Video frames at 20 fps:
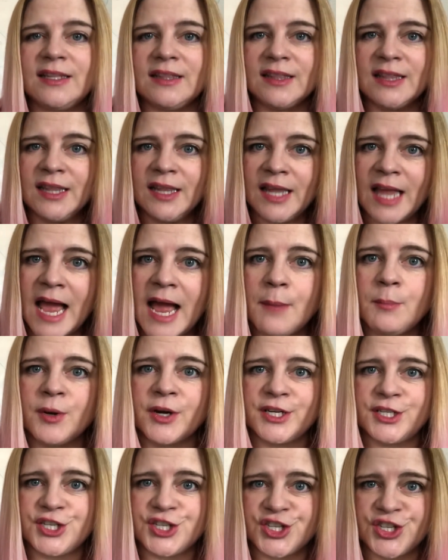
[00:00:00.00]

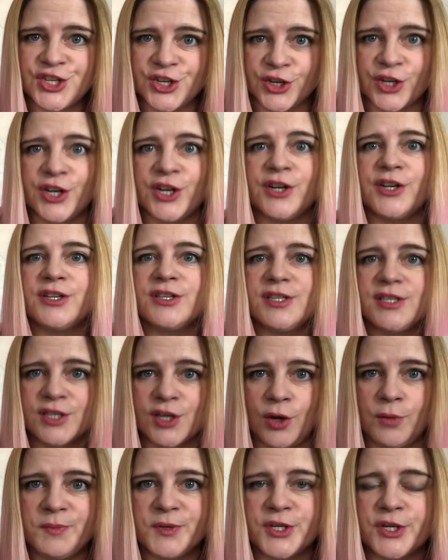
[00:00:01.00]
elaborate sugar
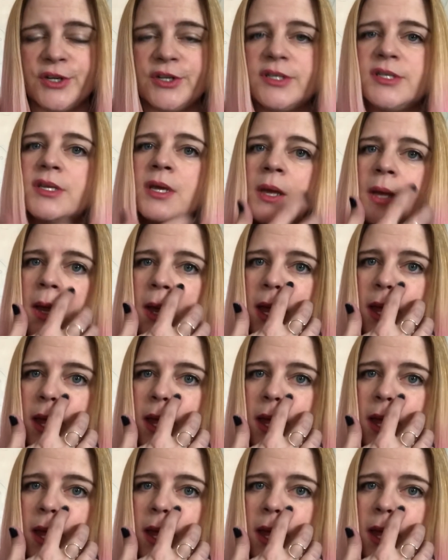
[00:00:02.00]
sculptures.